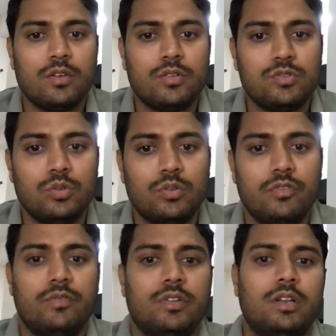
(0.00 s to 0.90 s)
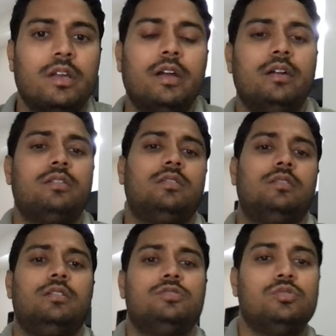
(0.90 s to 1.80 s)
So we will get,
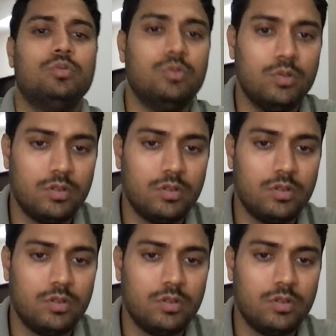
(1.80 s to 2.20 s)
let's do